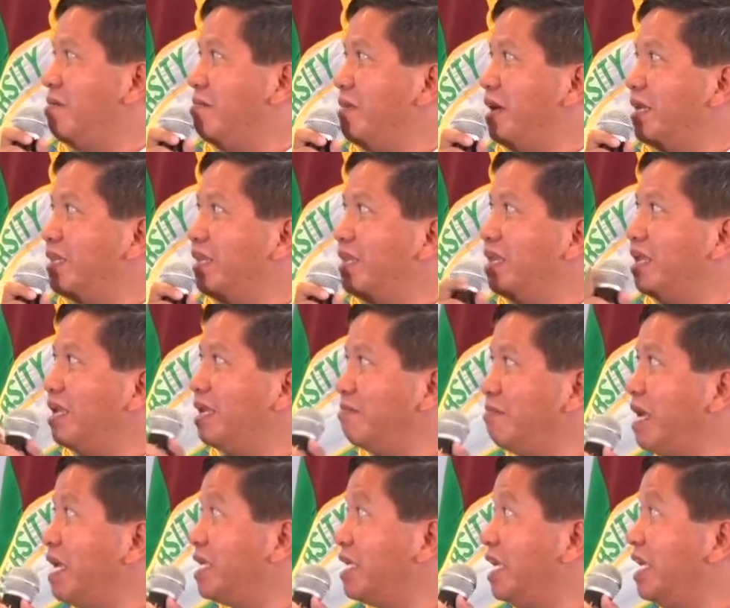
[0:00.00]
But in
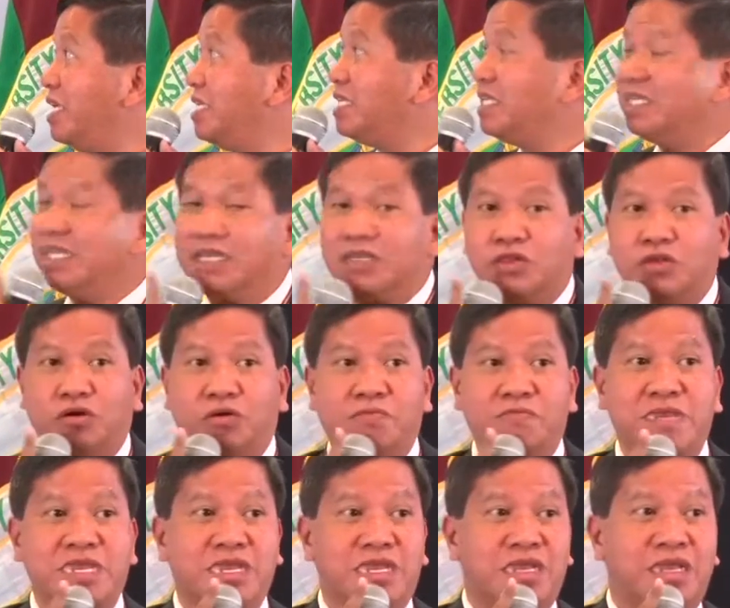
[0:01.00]
my case, it took
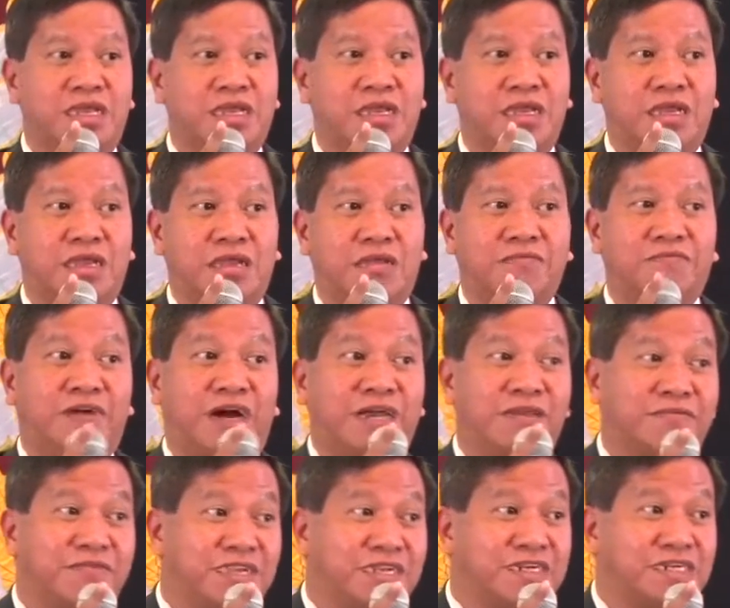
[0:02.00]
me
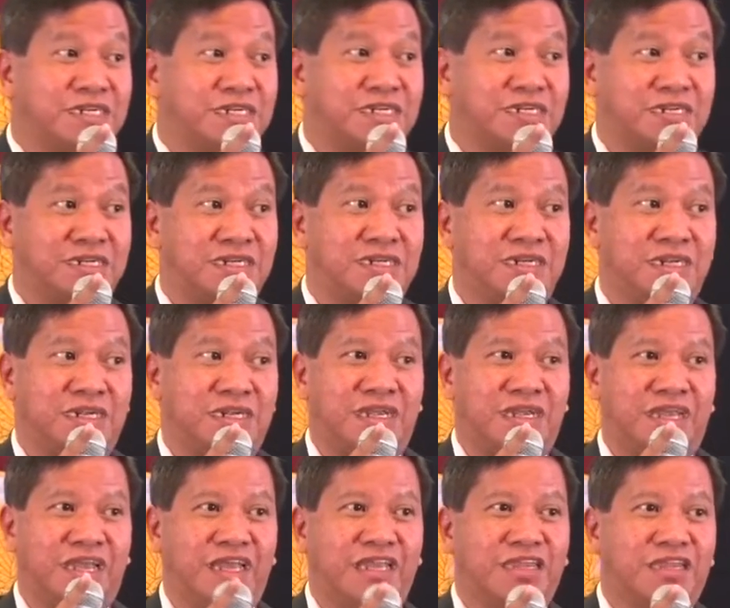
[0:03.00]
five years
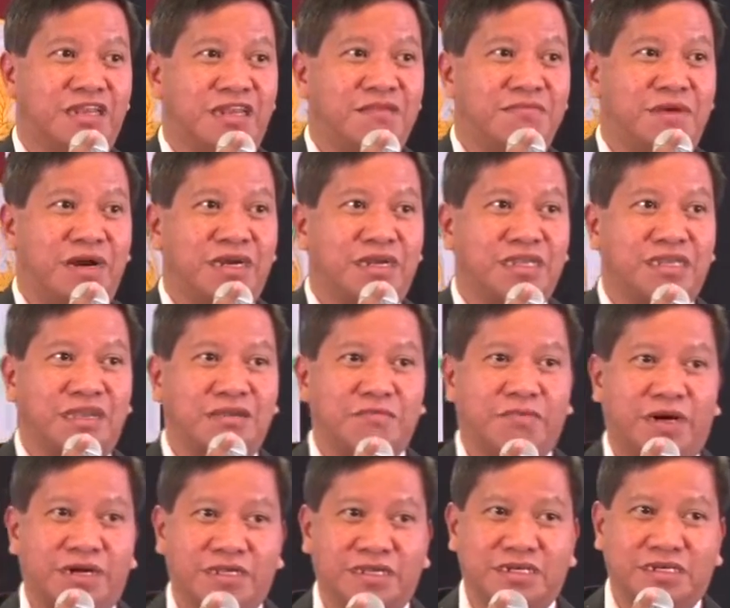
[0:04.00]
and three marketing
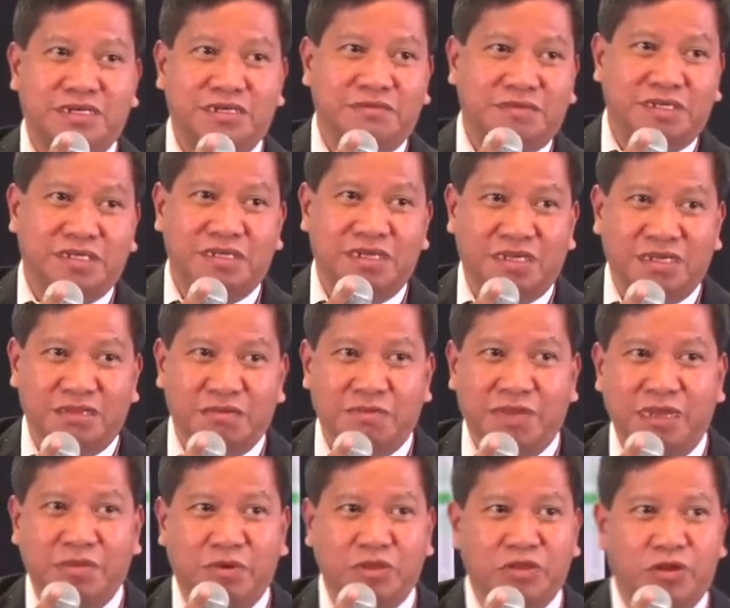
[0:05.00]
partnerships to
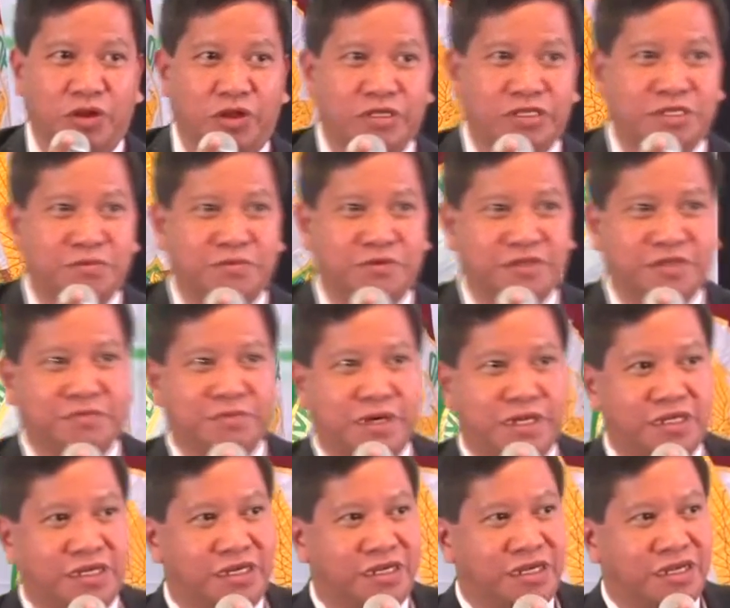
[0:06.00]
be able to launch the first
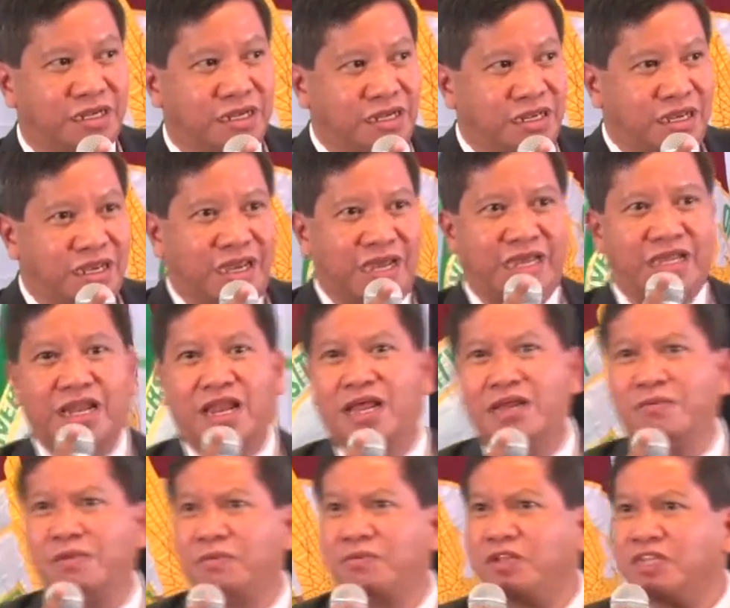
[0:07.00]
product. And a
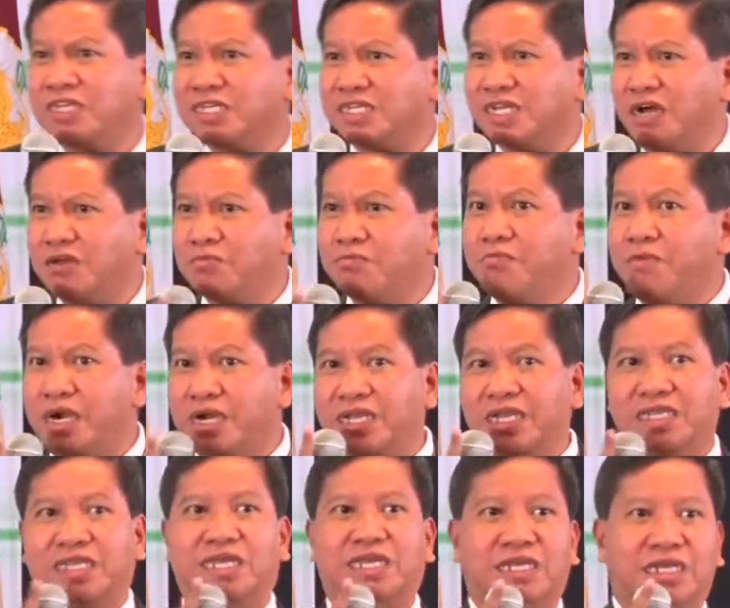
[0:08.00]
lot of people discount
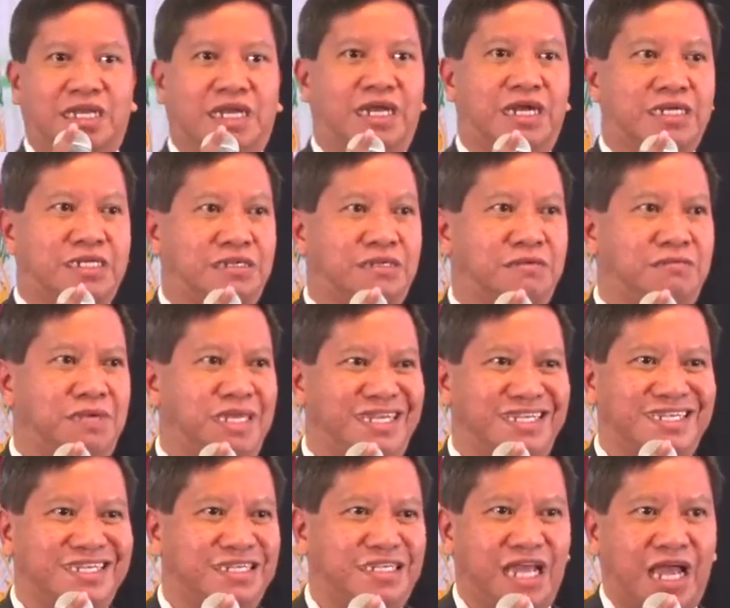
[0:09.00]
marketing as
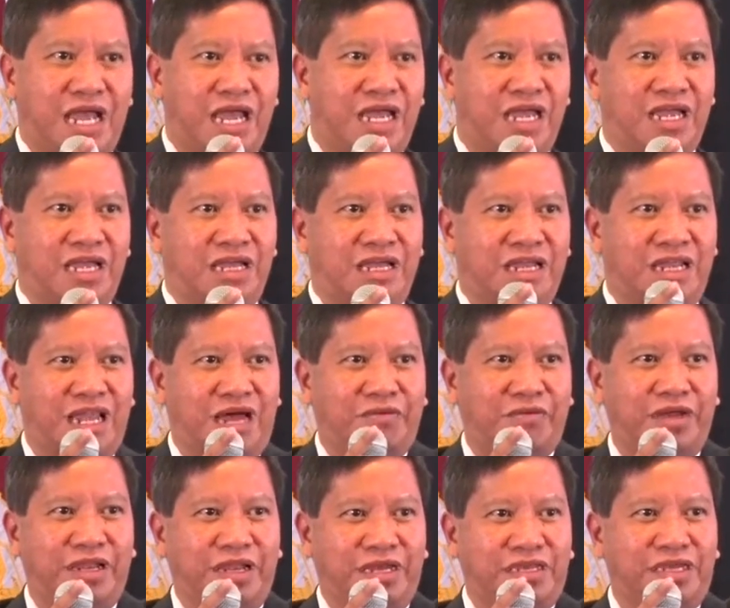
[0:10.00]
being just, ah,
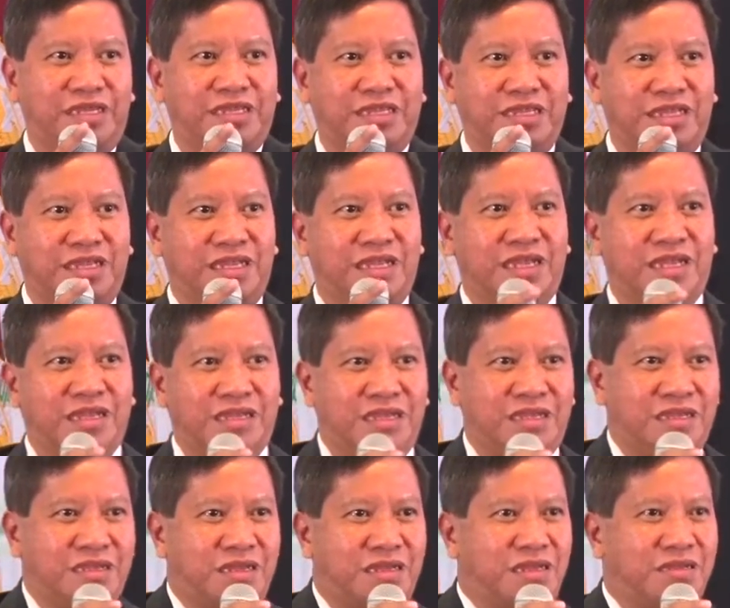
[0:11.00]
laway lang yan.
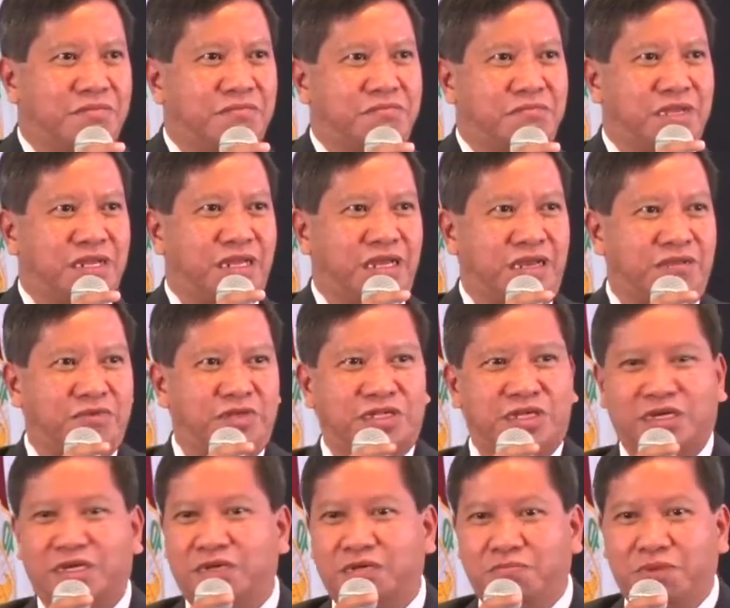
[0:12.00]
Bilagay mo
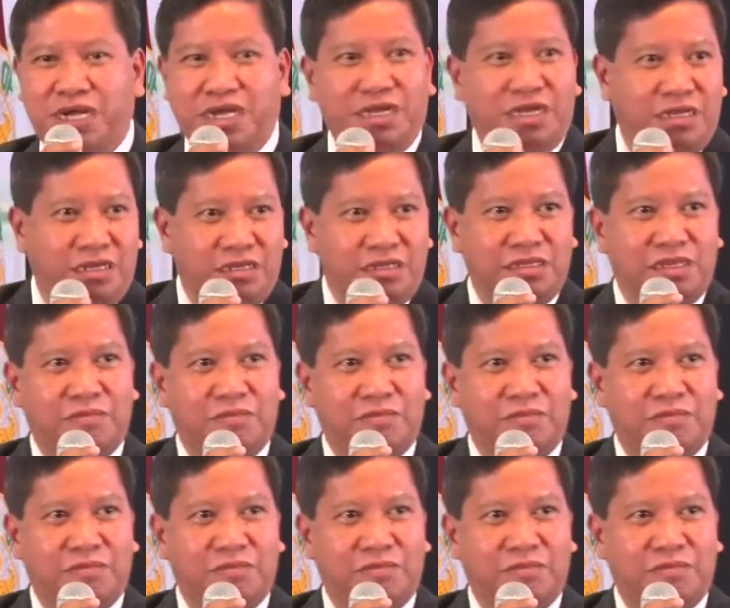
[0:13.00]
sa bag,